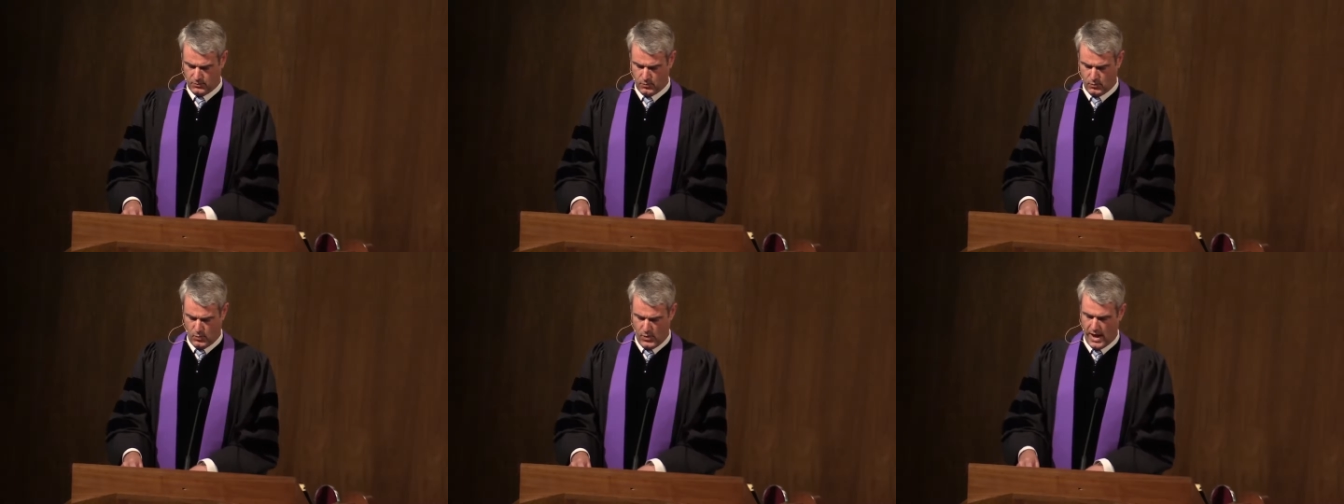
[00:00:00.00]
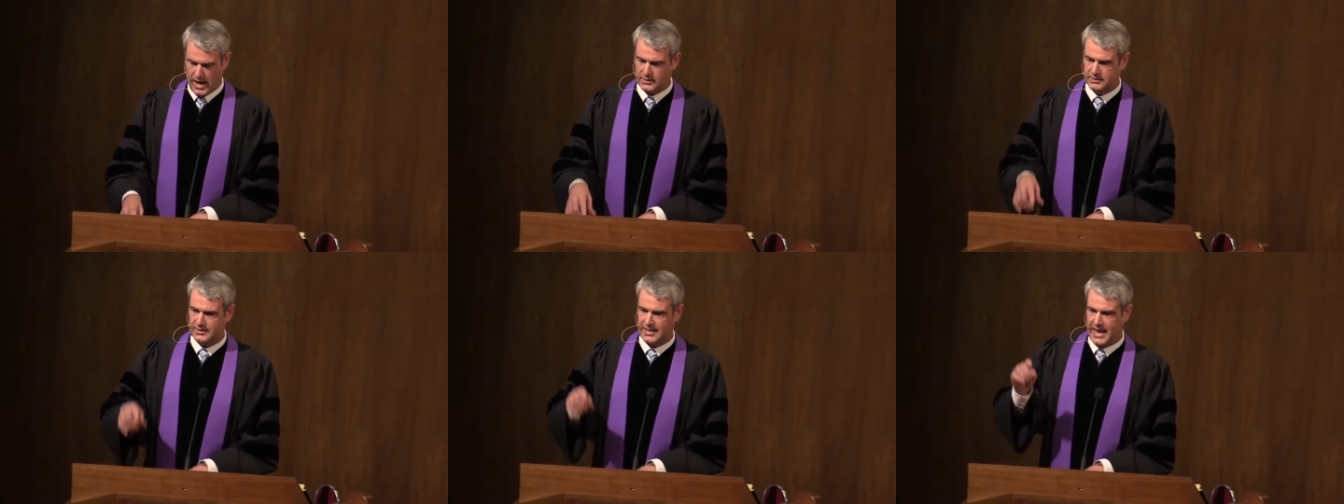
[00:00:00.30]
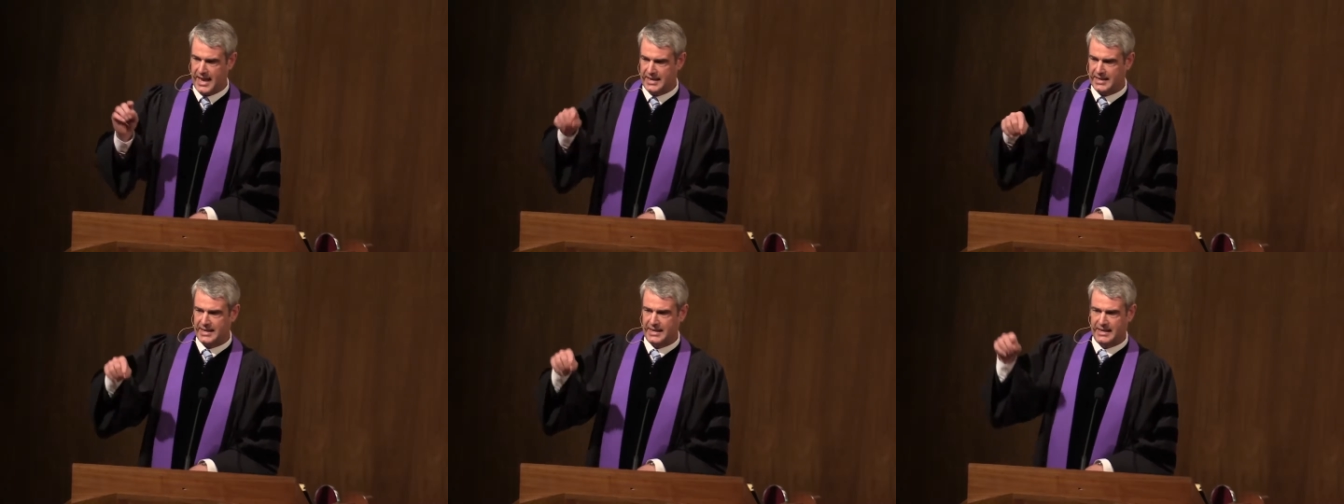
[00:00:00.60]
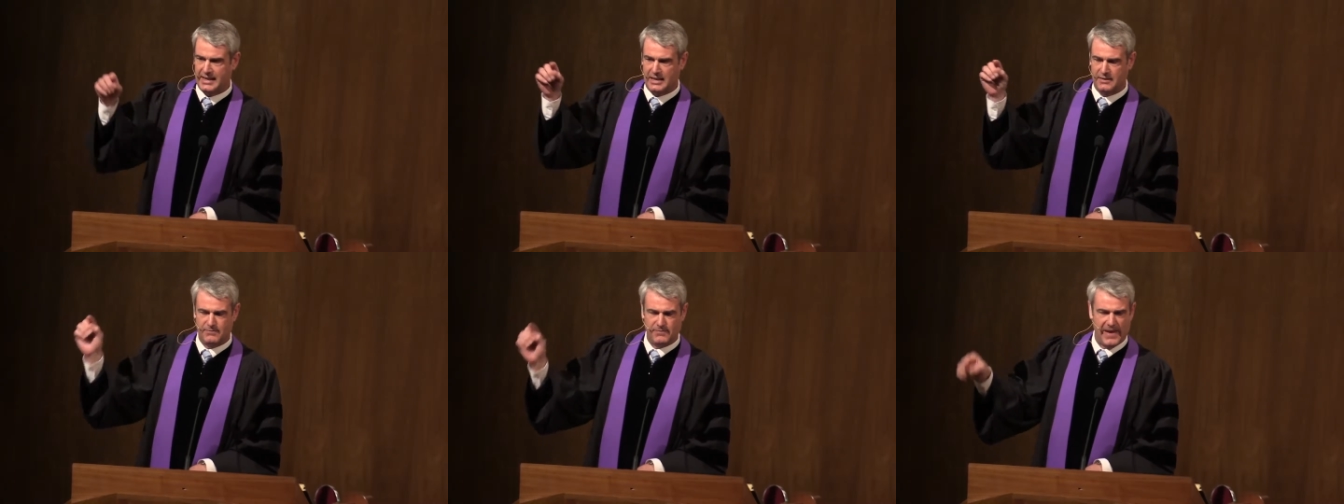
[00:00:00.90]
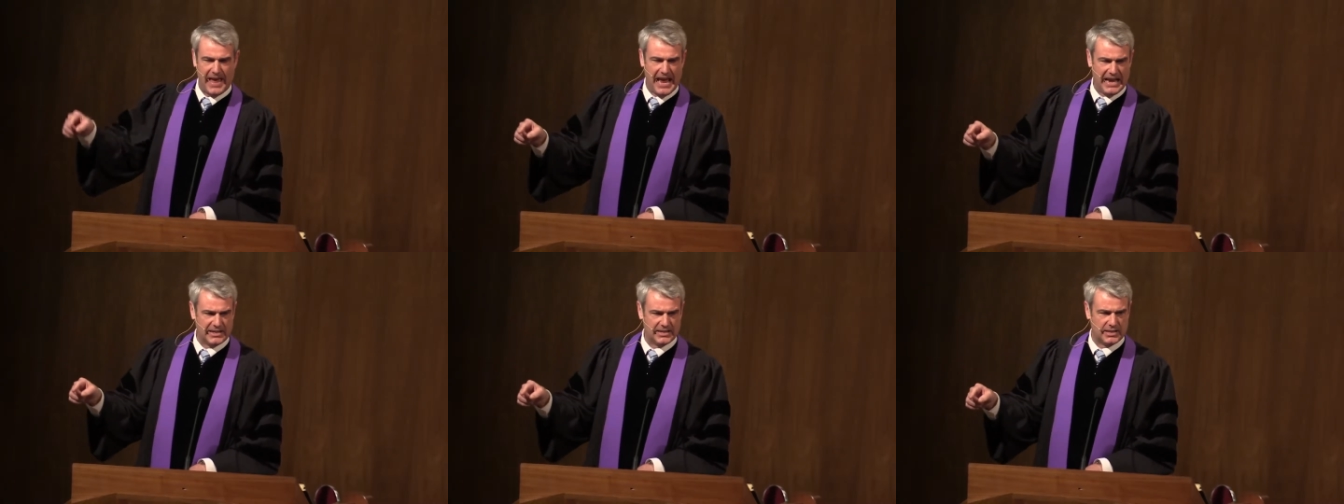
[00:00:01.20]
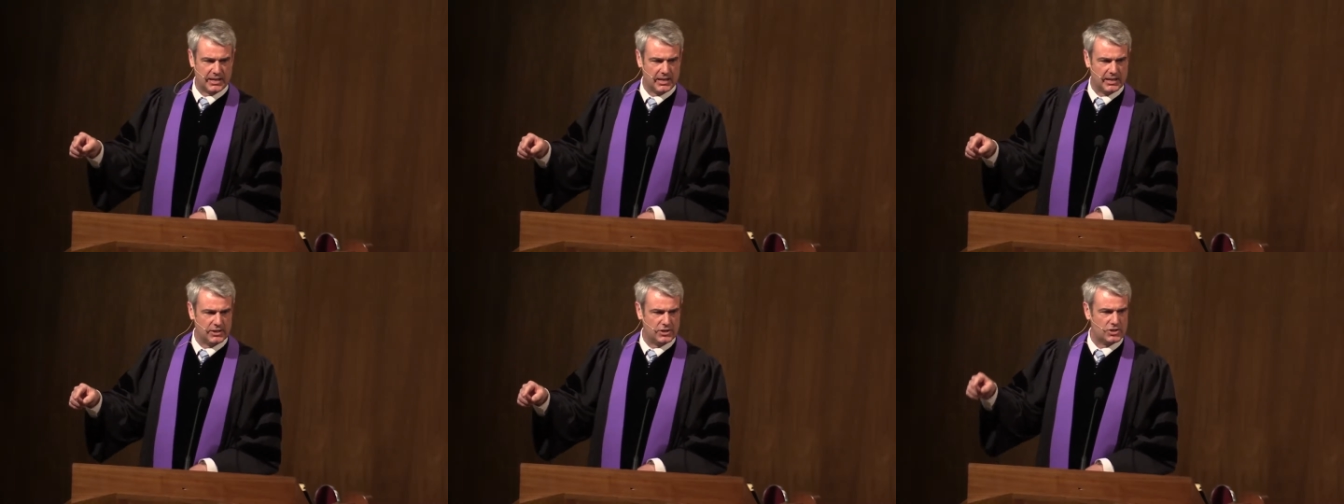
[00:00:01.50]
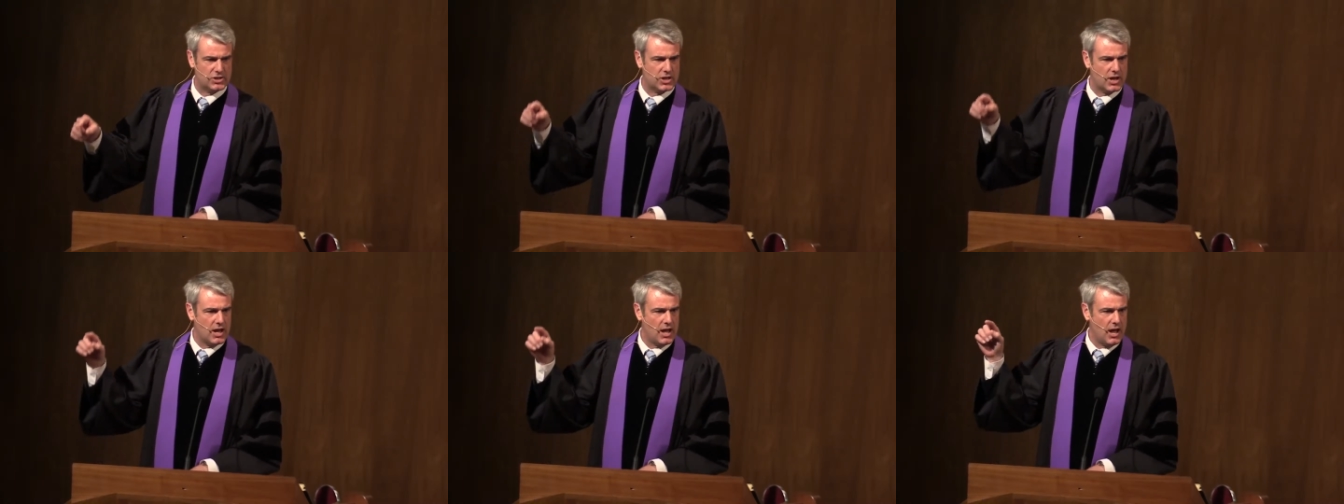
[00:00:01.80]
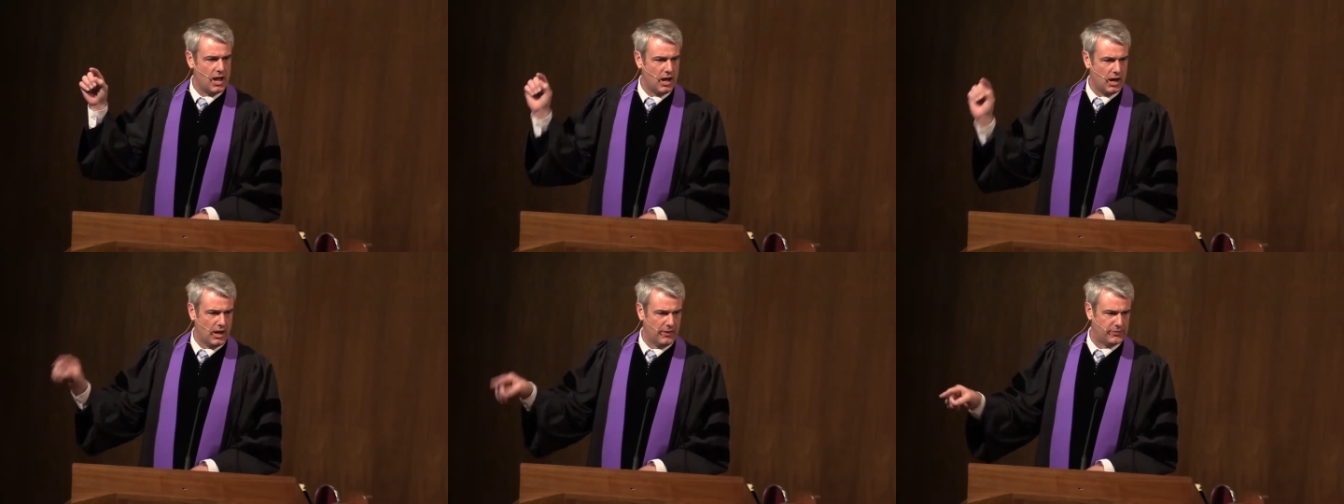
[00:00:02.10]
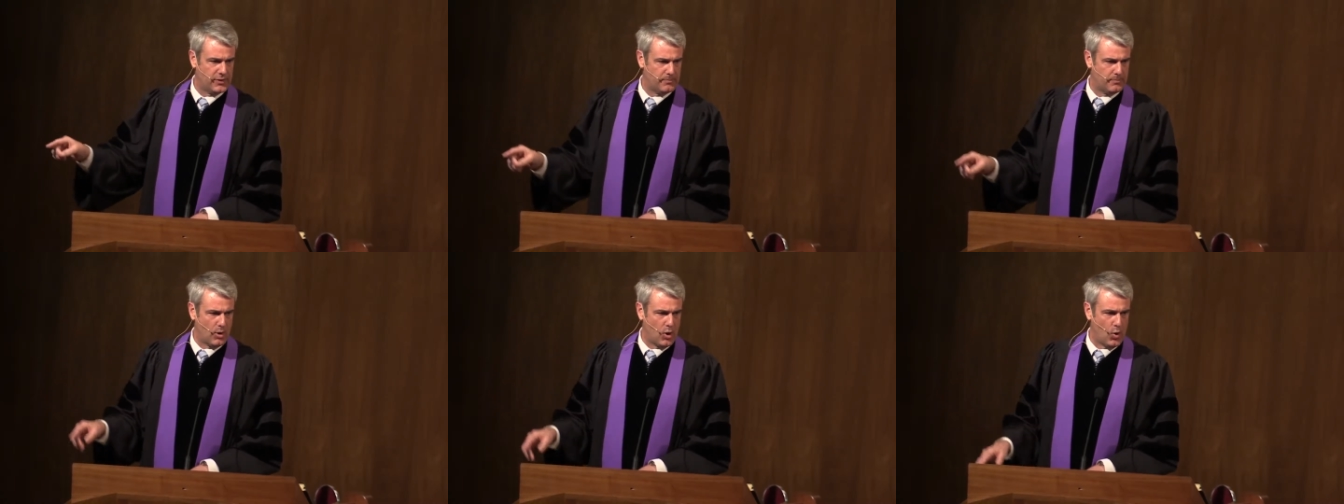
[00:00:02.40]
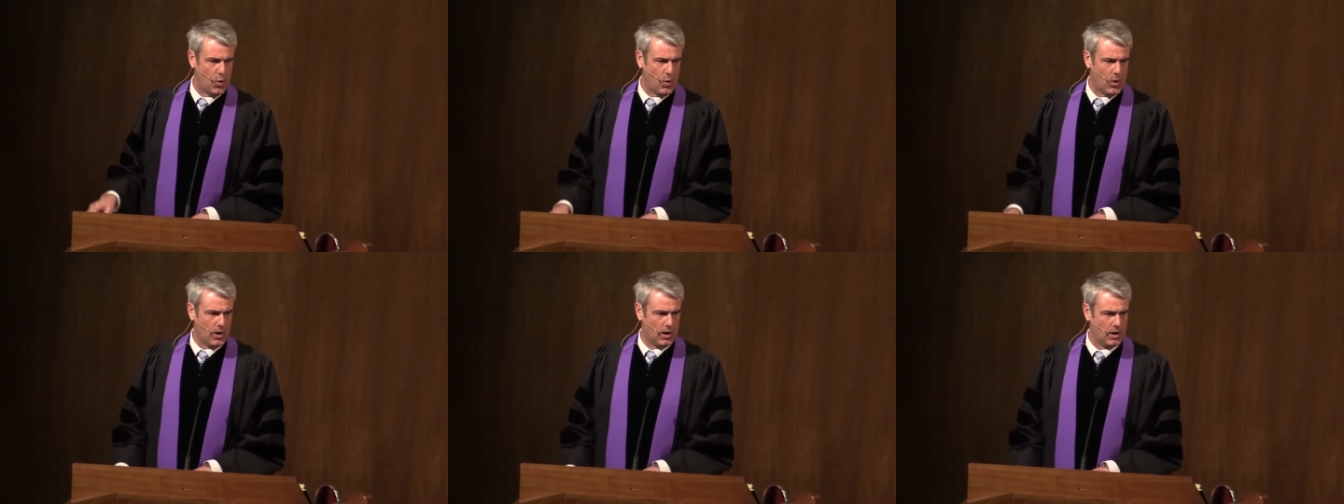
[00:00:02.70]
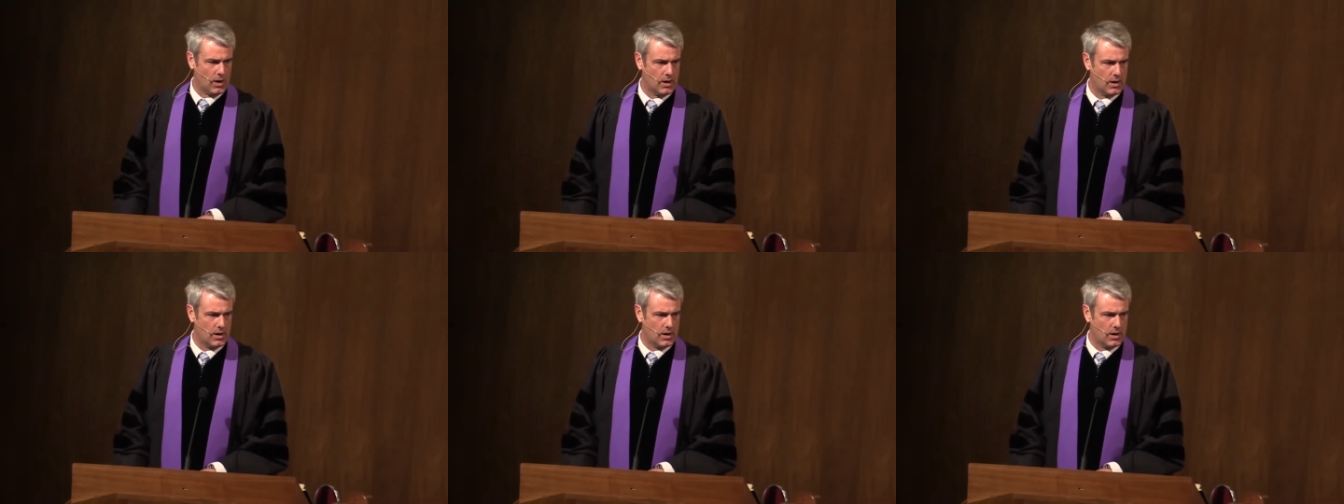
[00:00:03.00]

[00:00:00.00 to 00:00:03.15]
while taking advantage of the poor.